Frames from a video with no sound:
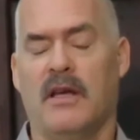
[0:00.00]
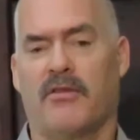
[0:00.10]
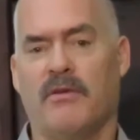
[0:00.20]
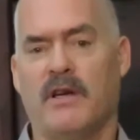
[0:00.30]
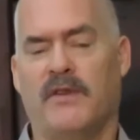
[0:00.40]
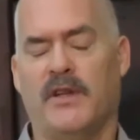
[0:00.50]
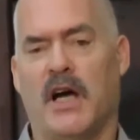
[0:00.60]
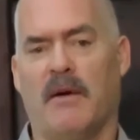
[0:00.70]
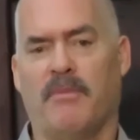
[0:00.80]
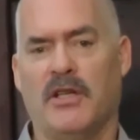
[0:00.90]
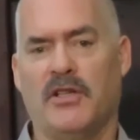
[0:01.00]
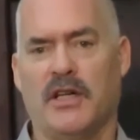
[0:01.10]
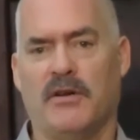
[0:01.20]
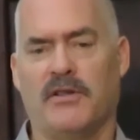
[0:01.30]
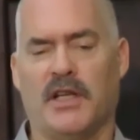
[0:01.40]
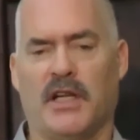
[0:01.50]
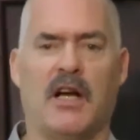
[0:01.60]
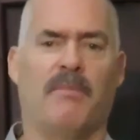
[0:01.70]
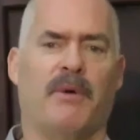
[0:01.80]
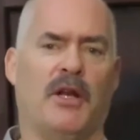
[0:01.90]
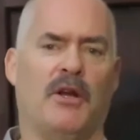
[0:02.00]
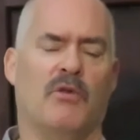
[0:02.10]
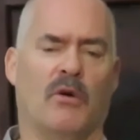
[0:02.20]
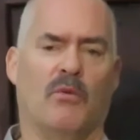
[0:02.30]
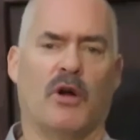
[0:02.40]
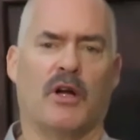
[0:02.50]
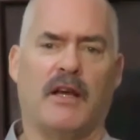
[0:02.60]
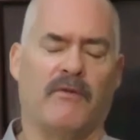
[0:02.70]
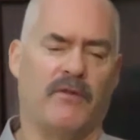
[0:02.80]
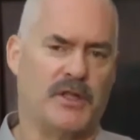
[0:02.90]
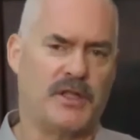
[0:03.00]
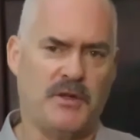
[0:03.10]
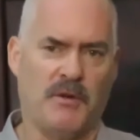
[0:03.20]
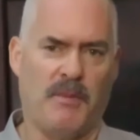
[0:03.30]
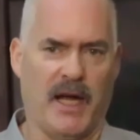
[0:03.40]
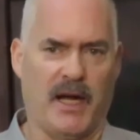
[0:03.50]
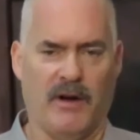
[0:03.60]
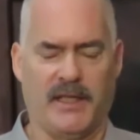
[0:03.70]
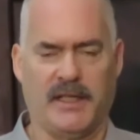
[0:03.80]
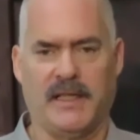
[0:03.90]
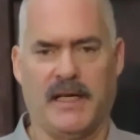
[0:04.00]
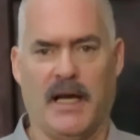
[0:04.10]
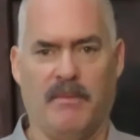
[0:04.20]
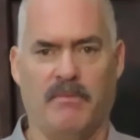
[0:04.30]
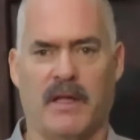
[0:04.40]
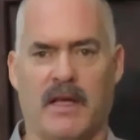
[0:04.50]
3 of the top engineers in the company who were working for Studebaker at the time.